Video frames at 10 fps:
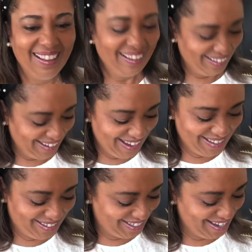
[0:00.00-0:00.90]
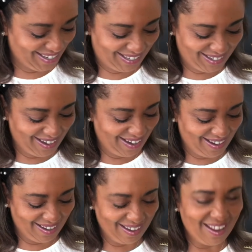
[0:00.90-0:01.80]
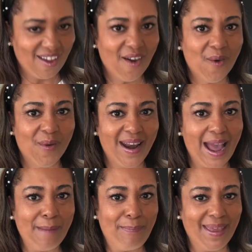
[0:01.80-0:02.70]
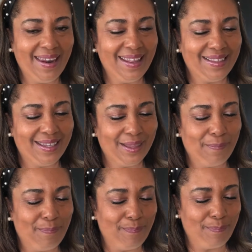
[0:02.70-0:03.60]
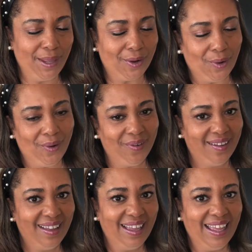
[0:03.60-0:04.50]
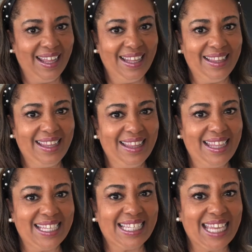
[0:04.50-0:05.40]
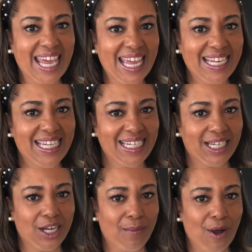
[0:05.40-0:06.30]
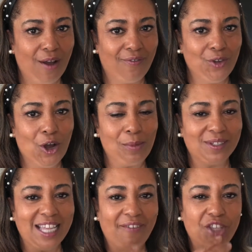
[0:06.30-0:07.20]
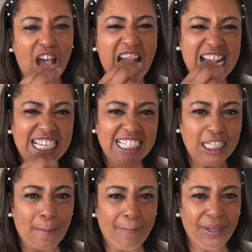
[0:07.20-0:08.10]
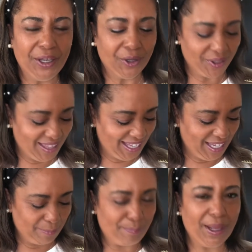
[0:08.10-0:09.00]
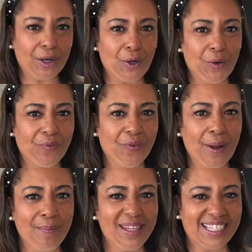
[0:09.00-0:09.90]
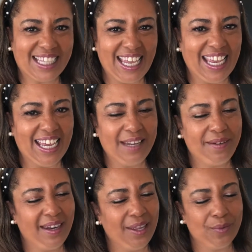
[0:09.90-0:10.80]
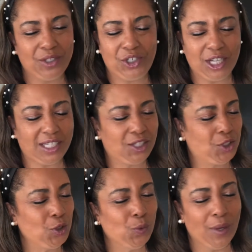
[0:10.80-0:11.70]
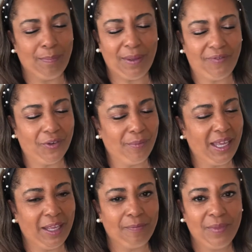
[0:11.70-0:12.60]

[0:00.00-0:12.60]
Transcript: It just, when I bit into the pickle, the skin didn't come off. You almost have to peel the pickle from the skin. It was just too wimpy for me.